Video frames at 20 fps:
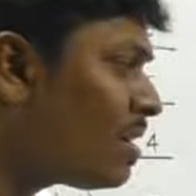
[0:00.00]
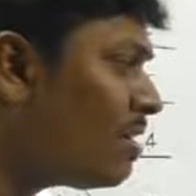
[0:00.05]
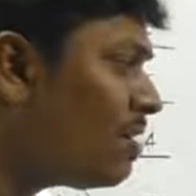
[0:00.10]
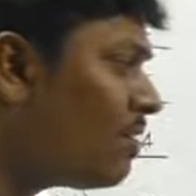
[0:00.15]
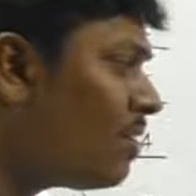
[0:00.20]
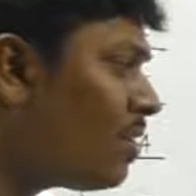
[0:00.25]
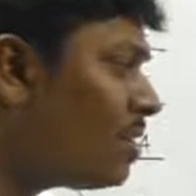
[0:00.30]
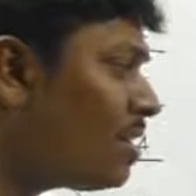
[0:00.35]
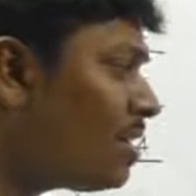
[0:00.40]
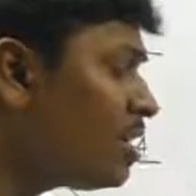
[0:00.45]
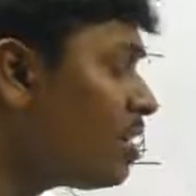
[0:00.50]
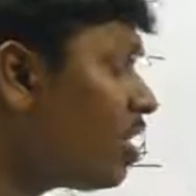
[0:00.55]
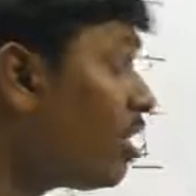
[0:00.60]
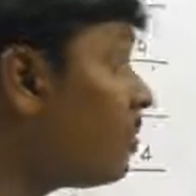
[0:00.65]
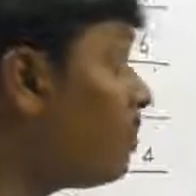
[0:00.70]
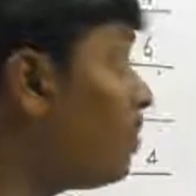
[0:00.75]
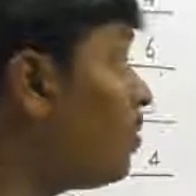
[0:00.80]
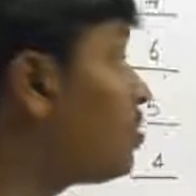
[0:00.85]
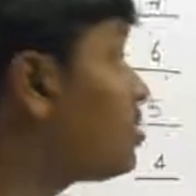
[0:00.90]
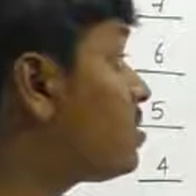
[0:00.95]
live on the
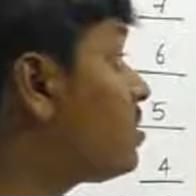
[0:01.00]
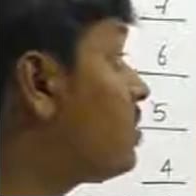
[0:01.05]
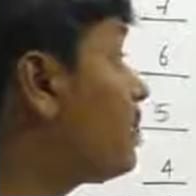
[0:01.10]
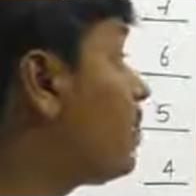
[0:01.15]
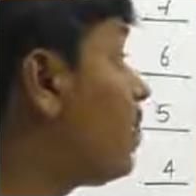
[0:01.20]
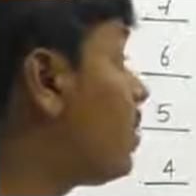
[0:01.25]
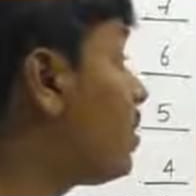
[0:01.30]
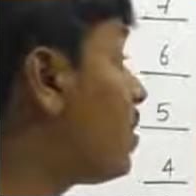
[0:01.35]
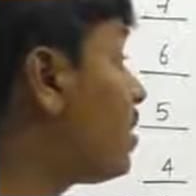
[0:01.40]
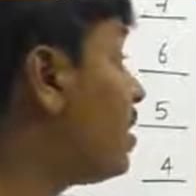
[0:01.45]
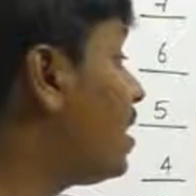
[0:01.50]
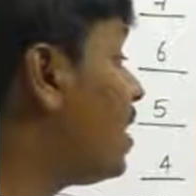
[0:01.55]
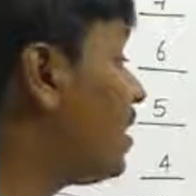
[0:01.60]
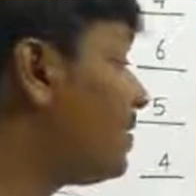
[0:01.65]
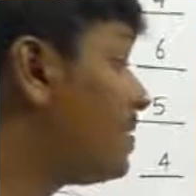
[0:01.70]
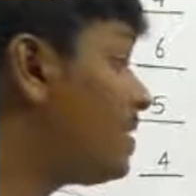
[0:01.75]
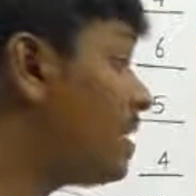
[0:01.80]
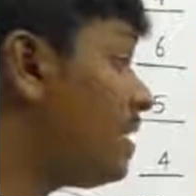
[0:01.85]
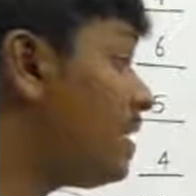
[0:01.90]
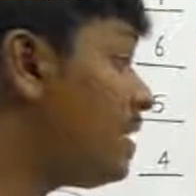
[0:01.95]
topmost floor. They
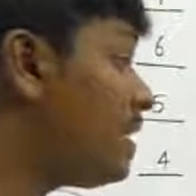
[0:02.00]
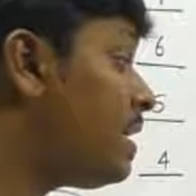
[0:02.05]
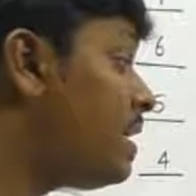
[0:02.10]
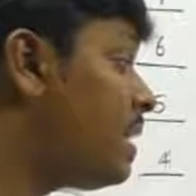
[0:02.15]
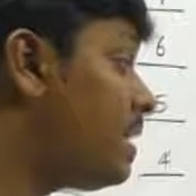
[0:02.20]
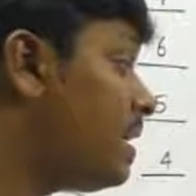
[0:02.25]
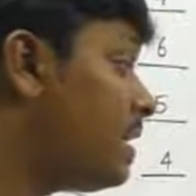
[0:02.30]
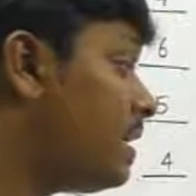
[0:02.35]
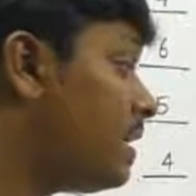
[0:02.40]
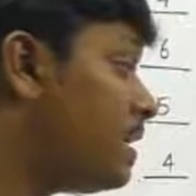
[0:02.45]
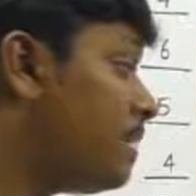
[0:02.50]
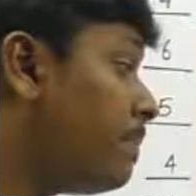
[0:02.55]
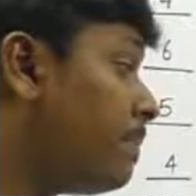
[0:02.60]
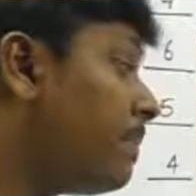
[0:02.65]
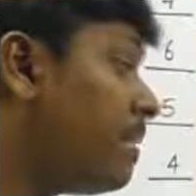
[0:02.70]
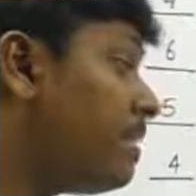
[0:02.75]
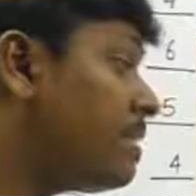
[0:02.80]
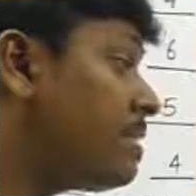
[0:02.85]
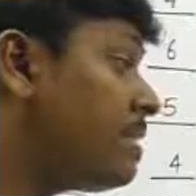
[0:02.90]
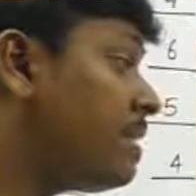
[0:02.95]
have said that the
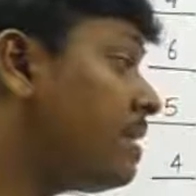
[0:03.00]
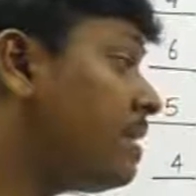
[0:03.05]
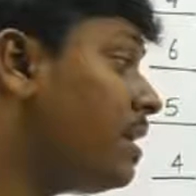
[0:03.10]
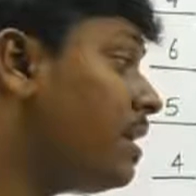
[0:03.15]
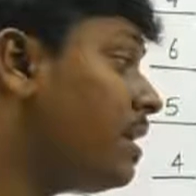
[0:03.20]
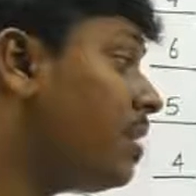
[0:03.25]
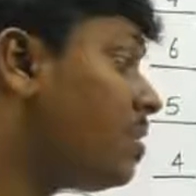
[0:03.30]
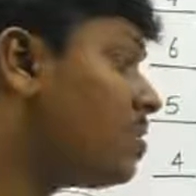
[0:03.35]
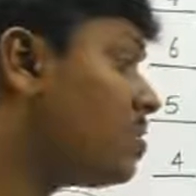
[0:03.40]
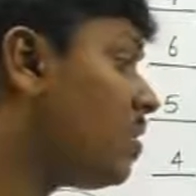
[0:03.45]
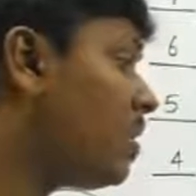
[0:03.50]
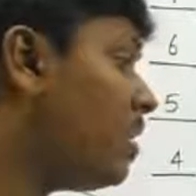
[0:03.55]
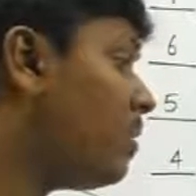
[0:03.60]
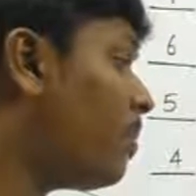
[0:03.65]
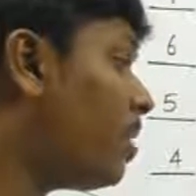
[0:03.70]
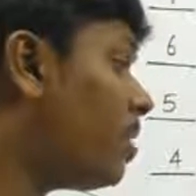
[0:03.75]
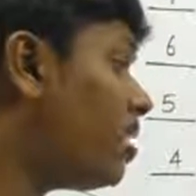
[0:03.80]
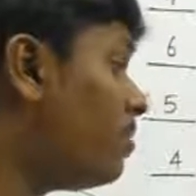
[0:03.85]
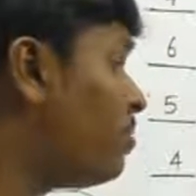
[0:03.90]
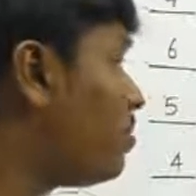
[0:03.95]
person
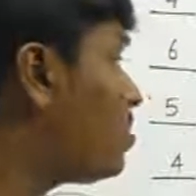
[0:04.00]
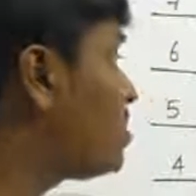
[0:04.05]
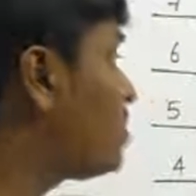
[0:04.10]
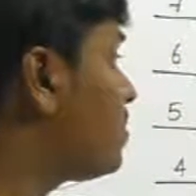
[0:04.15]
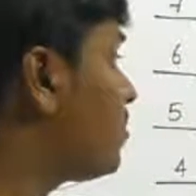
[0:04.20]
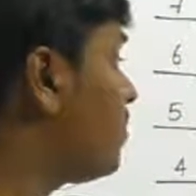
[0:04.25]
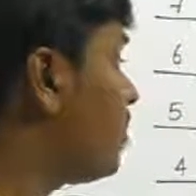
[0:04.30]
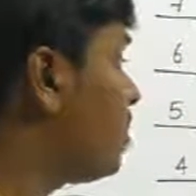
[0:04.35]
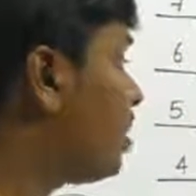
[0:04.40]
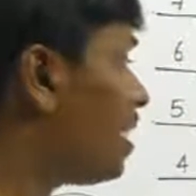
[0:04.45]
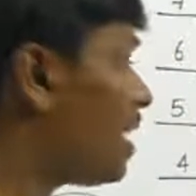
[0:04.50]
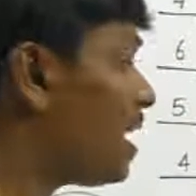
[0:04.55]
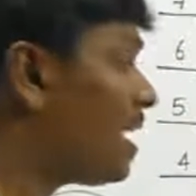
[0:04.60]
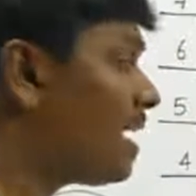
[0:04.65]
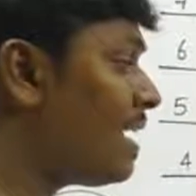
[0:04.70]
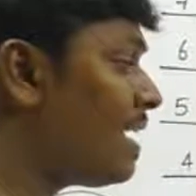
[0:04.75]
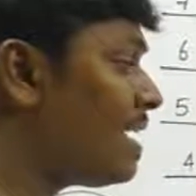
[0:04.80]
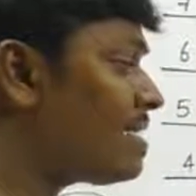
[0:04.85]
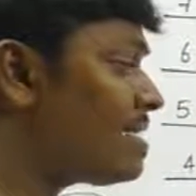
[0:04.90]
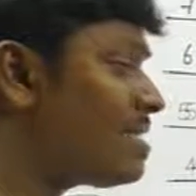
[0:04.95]
bottommost floor.
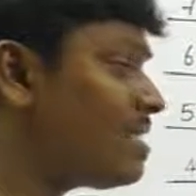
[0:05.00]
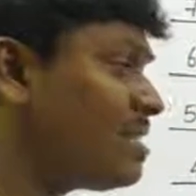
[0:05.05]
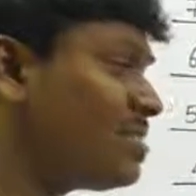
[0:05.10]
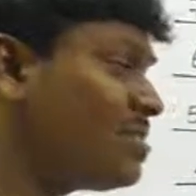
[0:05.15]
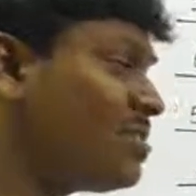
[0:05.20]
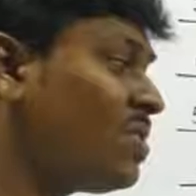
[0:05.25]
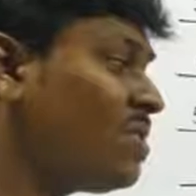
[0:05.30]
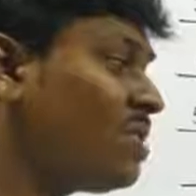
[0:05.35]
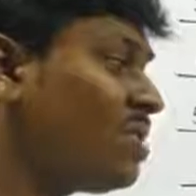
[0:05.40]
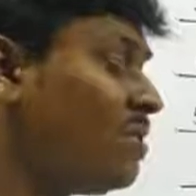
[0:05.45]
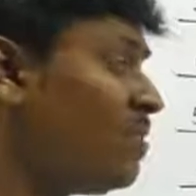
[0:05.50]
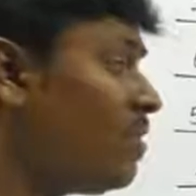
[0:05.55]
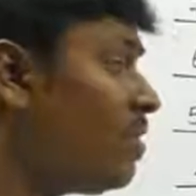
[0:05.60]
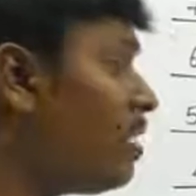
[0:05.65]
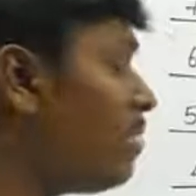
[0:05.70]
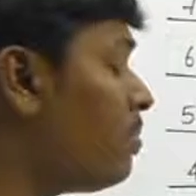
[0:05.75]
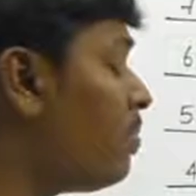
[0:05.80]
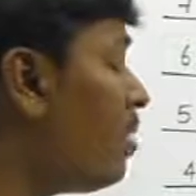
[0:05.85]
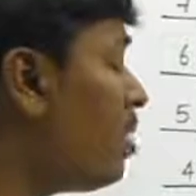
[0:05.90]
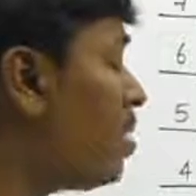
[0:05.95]
Rakesh does not live
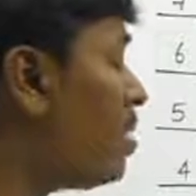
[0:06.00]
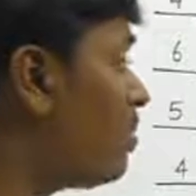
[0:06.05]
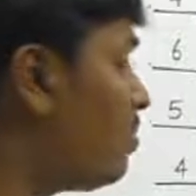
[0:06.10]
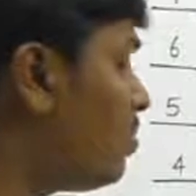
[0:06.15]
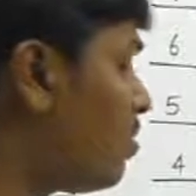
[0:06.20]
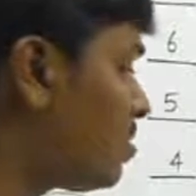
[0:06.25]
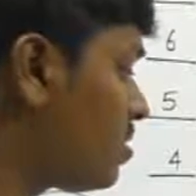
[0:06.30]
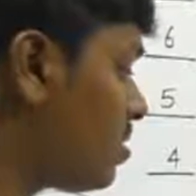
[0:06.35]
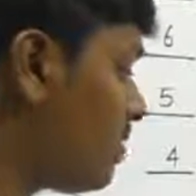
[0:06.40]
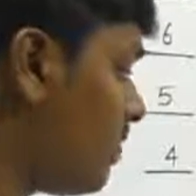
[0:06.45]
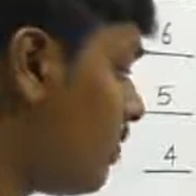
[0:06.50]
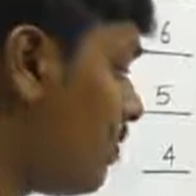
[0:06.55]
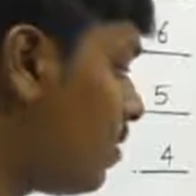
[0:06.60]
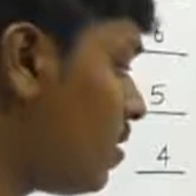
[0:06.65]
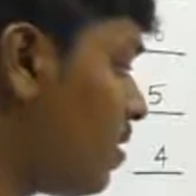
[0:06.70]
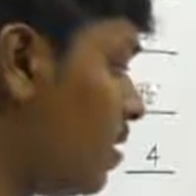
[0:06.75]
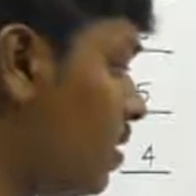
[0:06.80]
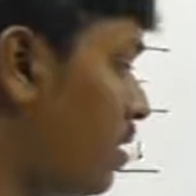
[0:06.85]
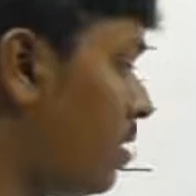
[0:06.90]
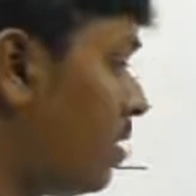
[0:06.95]
on a bottommost floor.
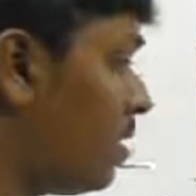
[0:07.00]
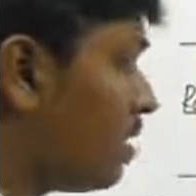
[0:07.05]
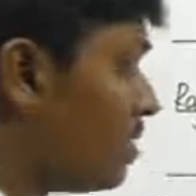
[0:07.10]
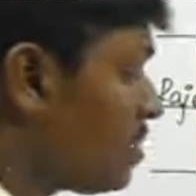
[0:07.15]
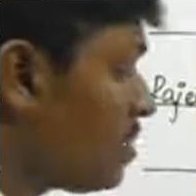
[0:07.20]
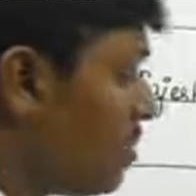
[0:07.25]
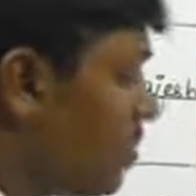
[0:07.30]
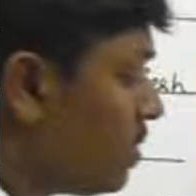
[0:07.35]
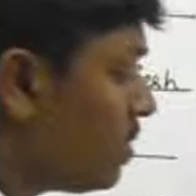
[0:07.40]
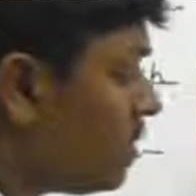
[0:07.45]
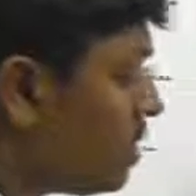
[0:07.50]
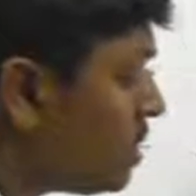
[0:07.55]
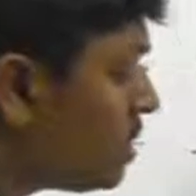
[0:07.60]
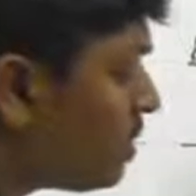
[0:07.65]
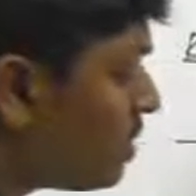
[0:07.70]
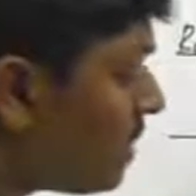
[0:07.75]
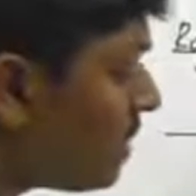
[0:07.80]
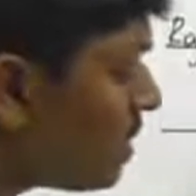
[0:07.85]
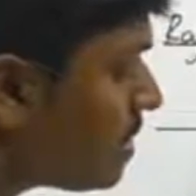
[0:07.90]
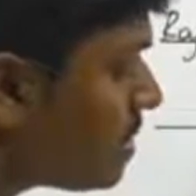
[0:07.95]
So this
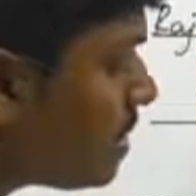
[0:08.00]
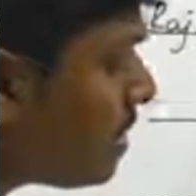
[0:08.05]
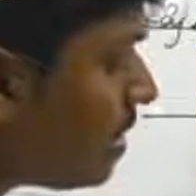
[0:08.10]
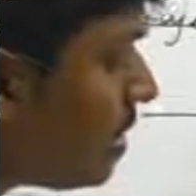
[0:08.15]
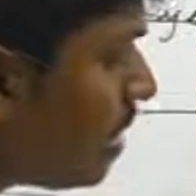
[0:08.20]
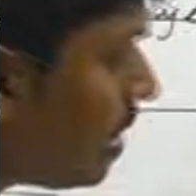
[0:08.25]
person